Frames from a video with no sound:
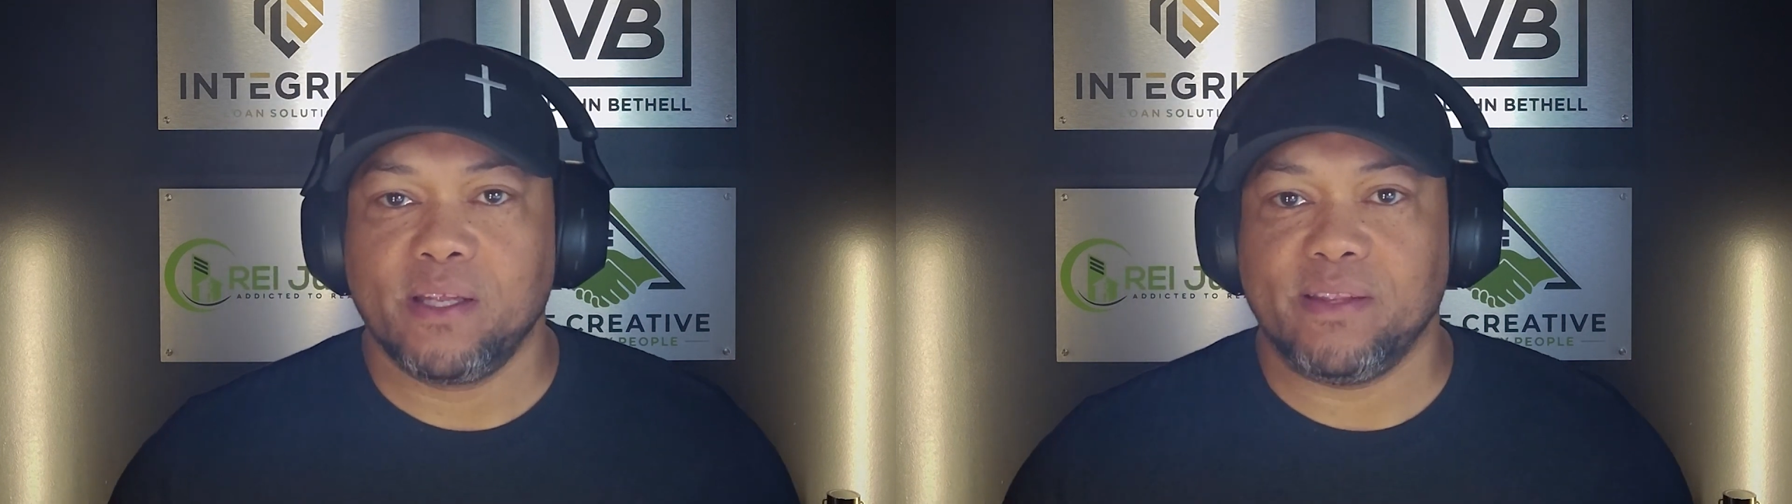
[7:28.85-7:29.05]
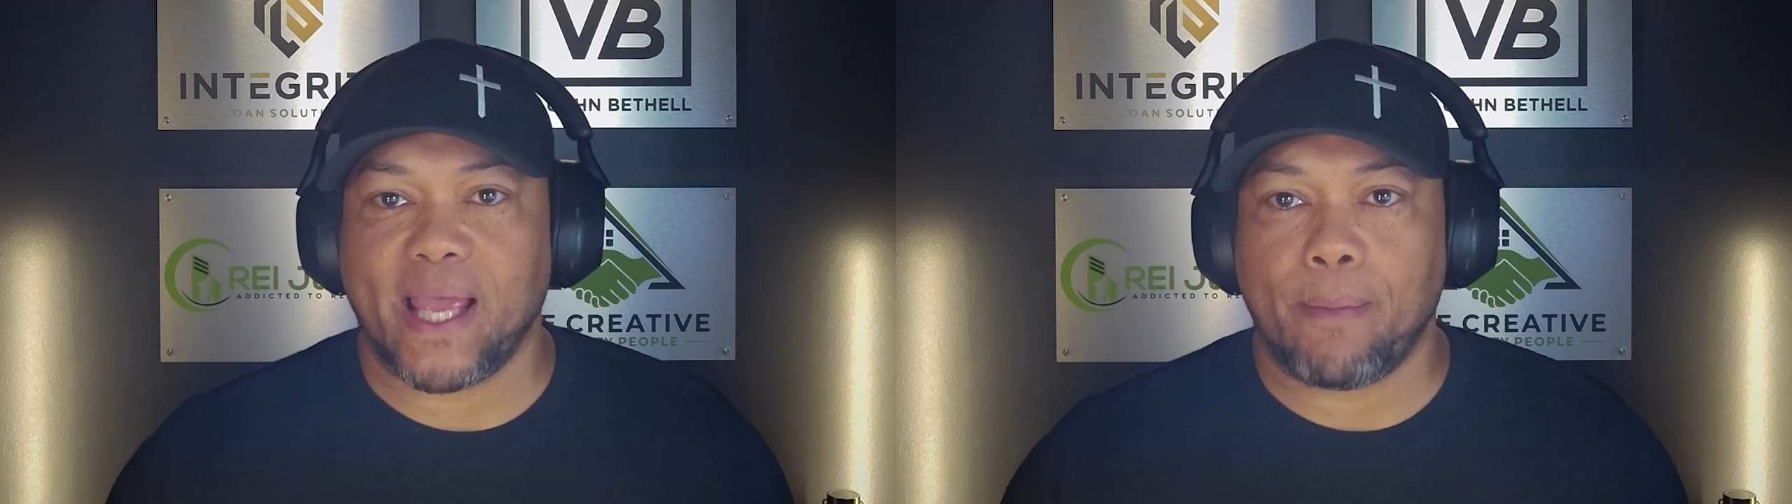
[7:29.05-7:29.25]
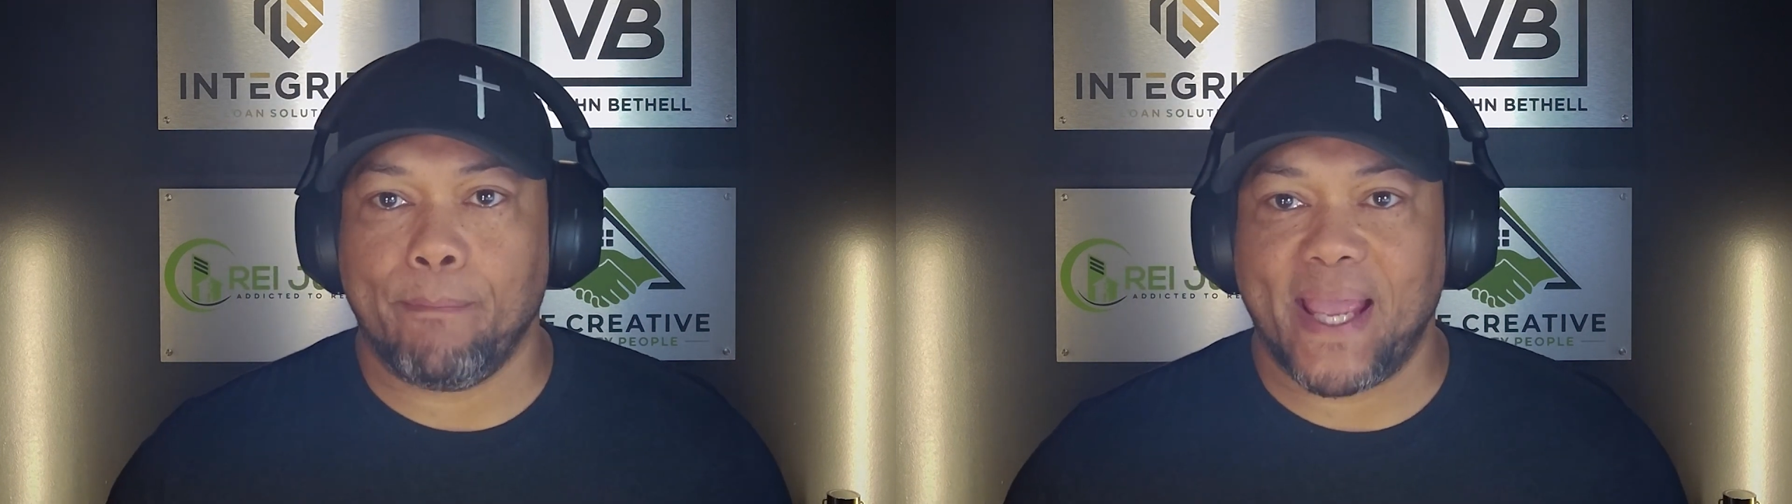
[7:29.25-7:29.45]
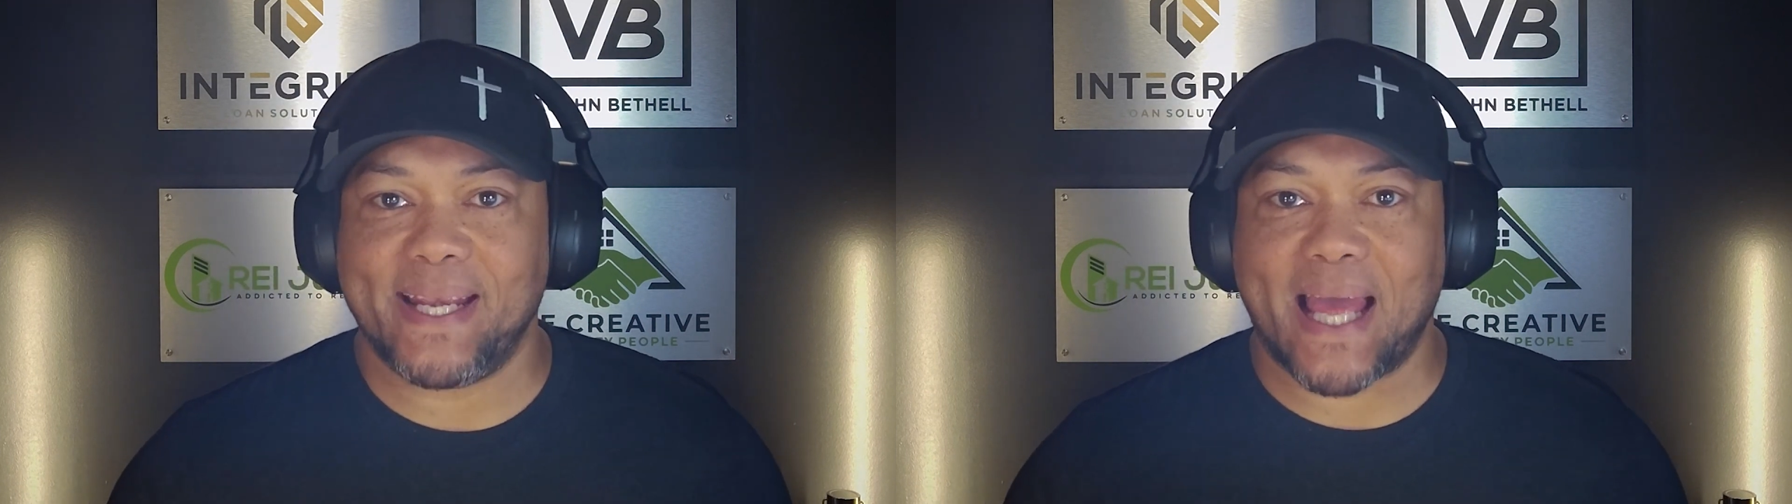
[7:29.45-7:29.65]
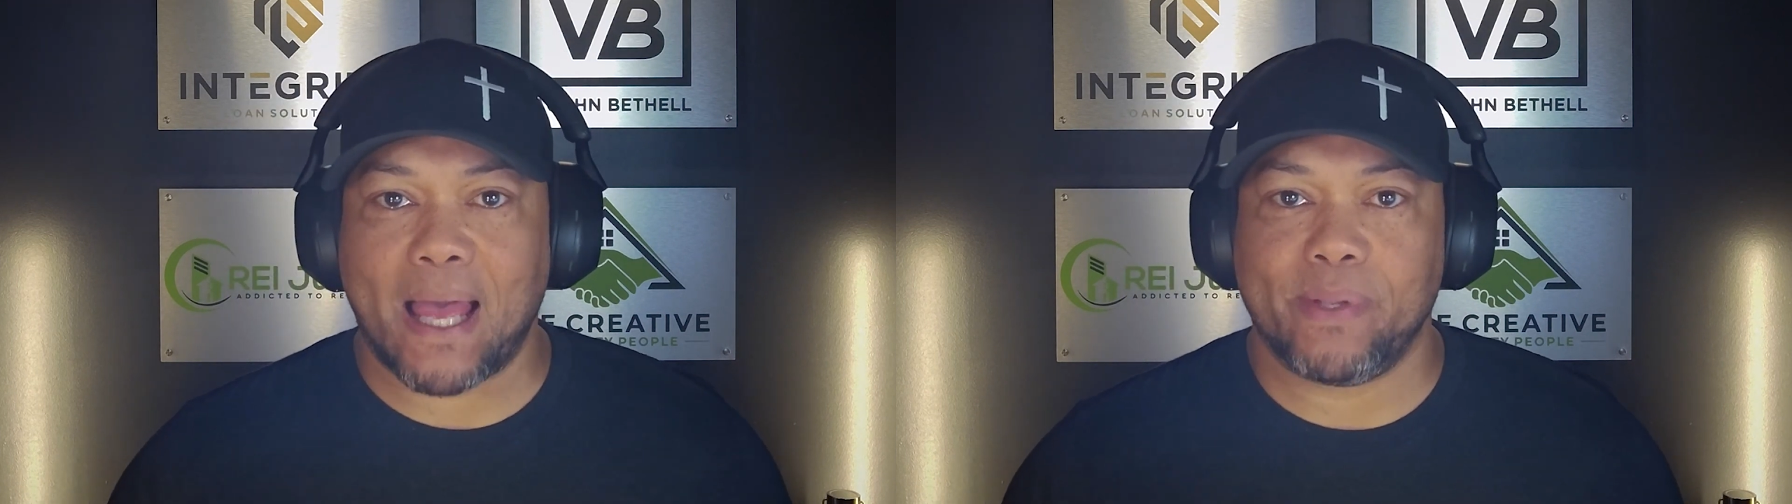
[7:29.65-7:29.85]
that may
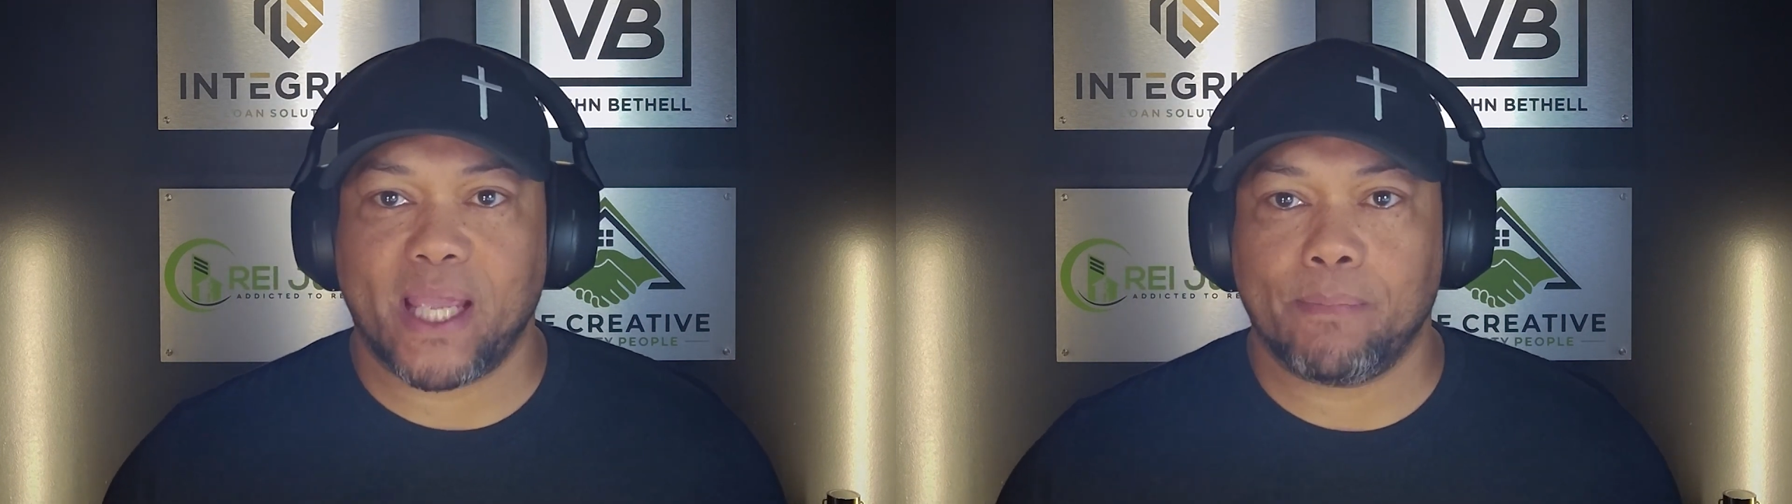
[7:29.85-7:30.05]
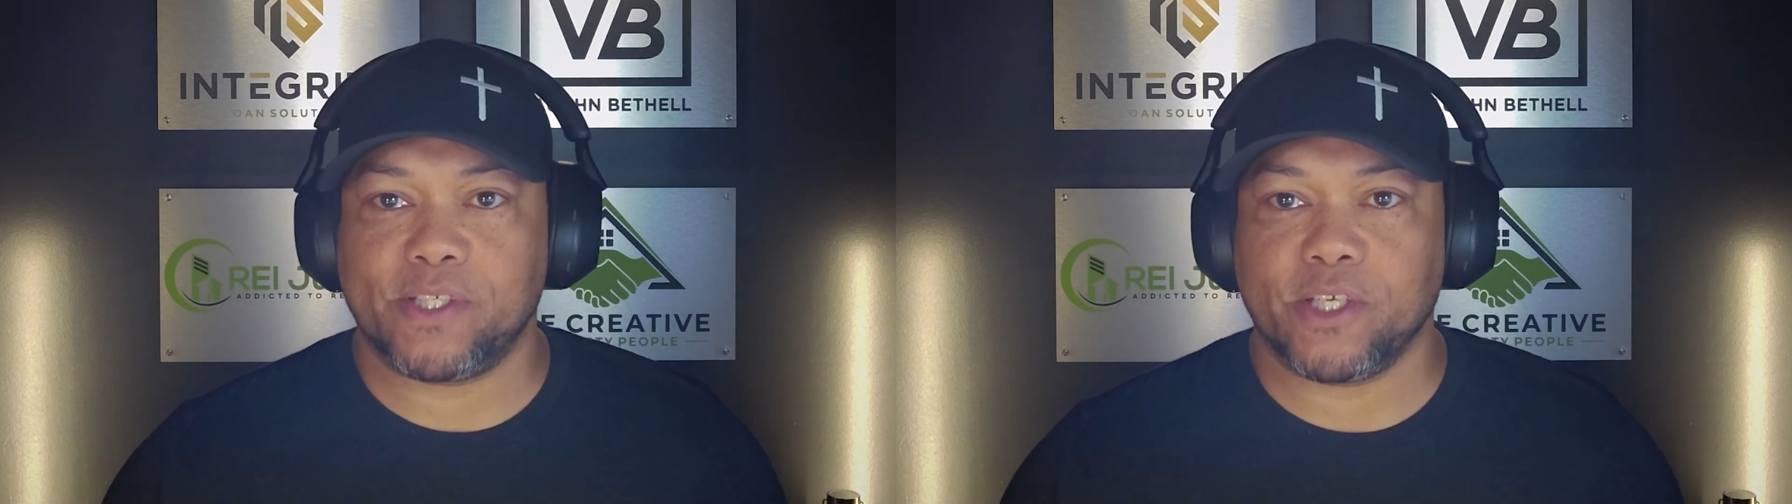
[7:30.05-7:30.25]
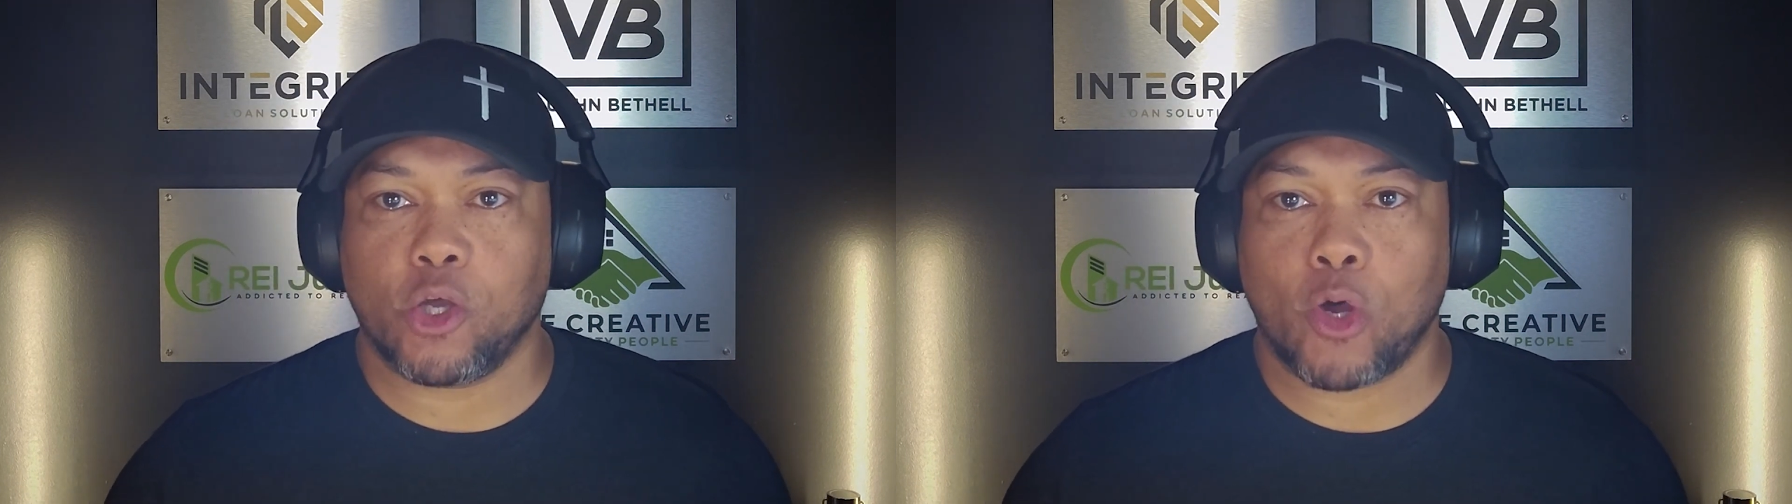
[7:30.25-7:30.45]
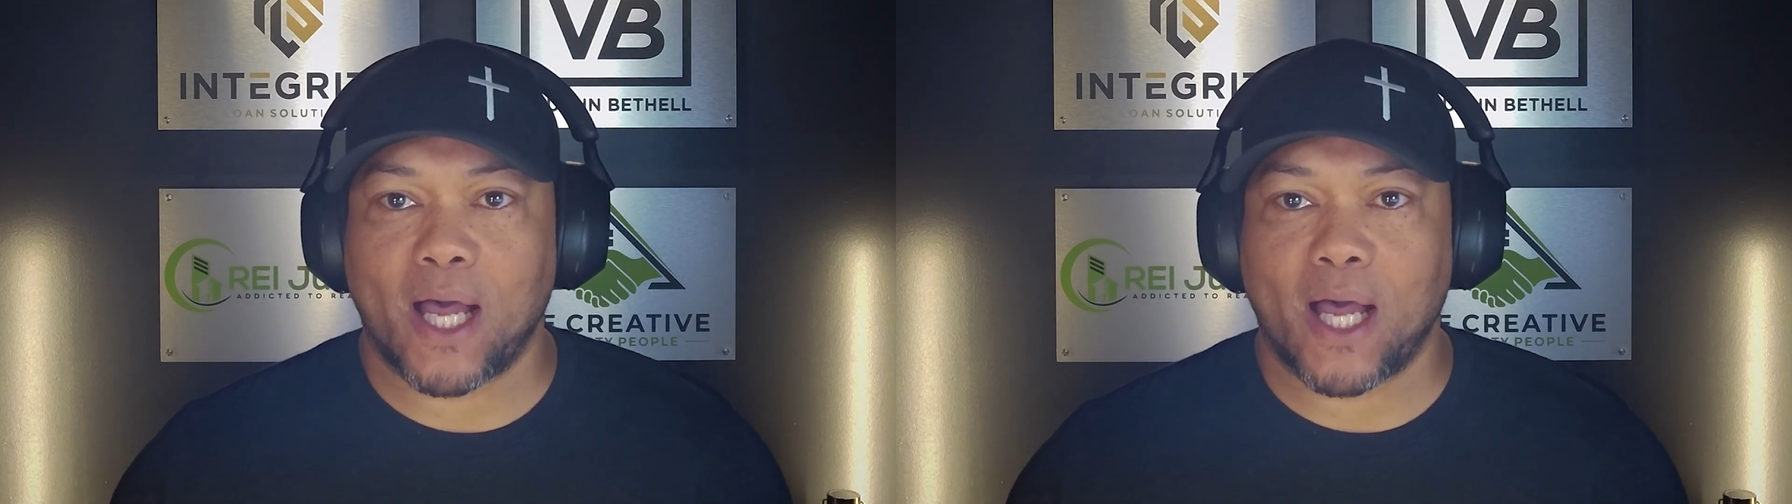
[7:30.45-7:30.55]
not be able to go